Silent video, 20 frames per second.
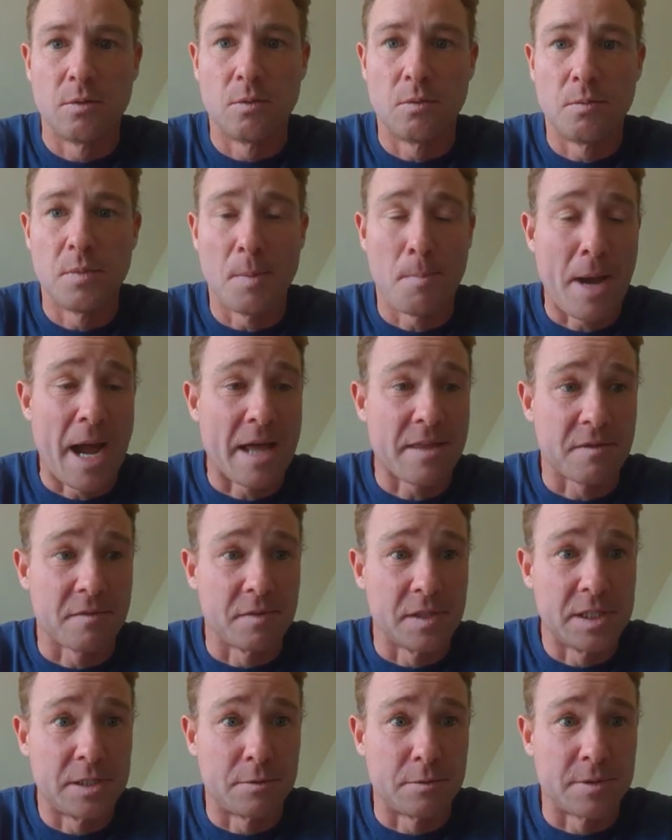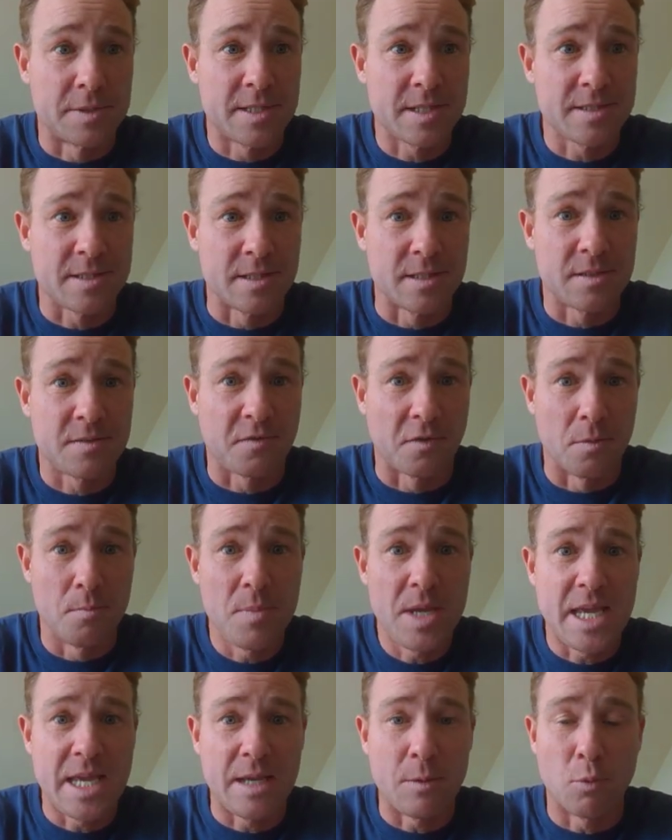the path of least resistance for
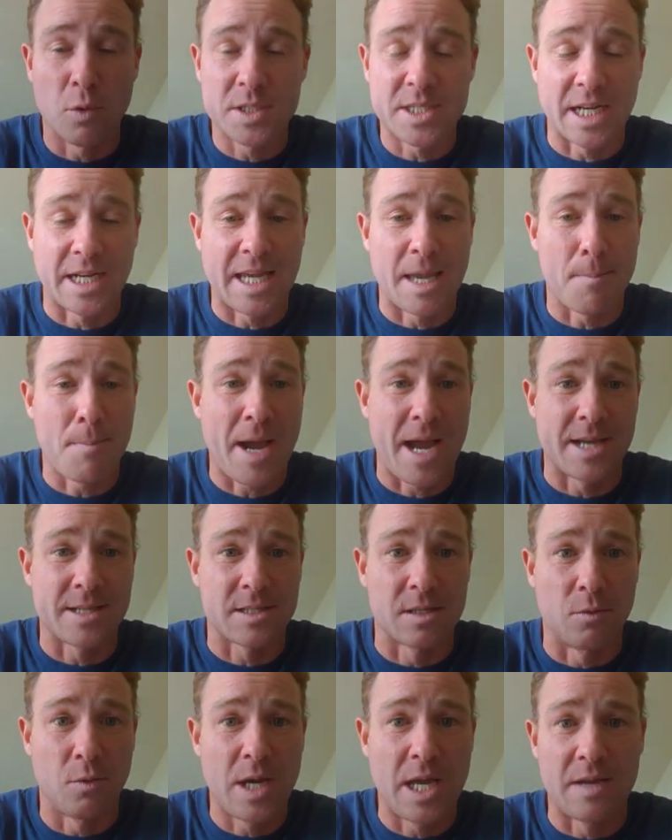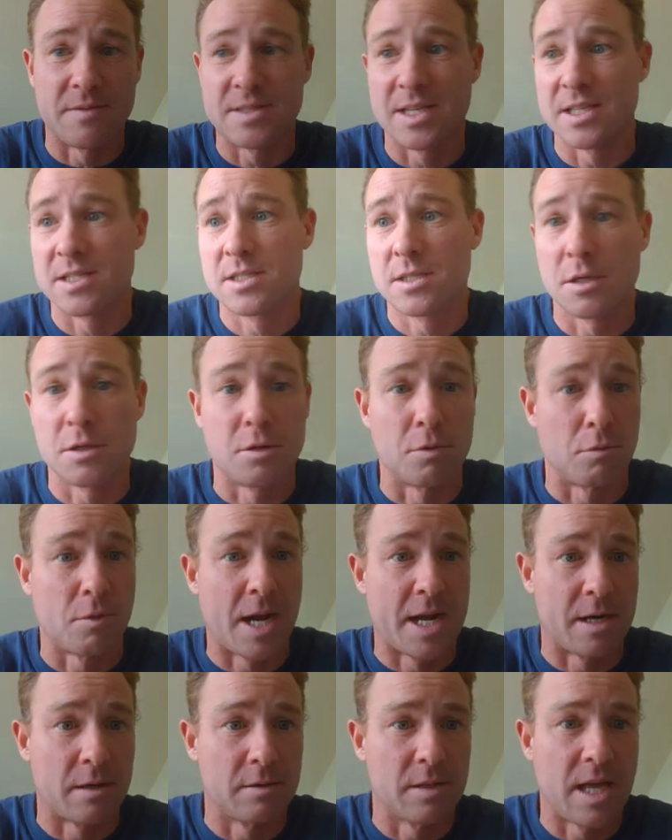me, once I get past the waves, is to the
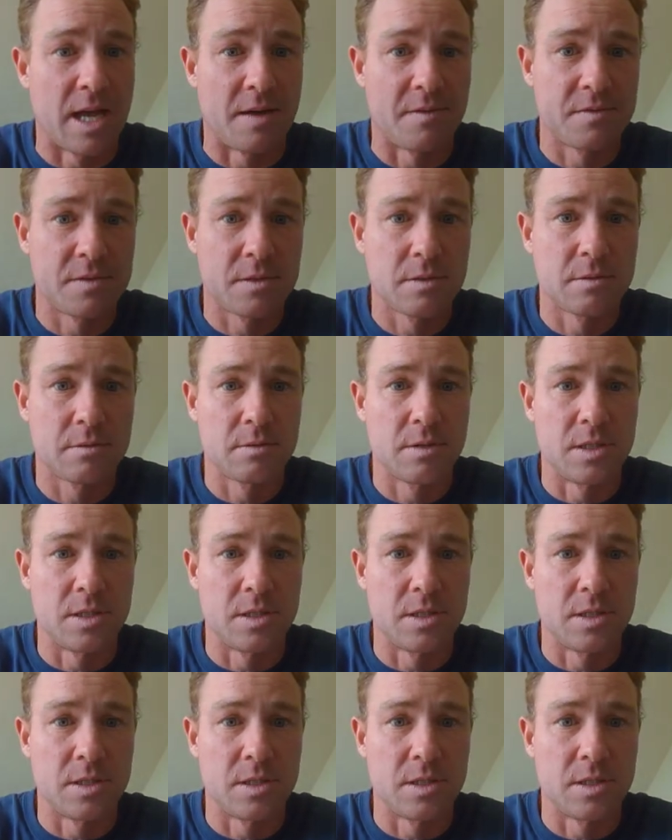right or left.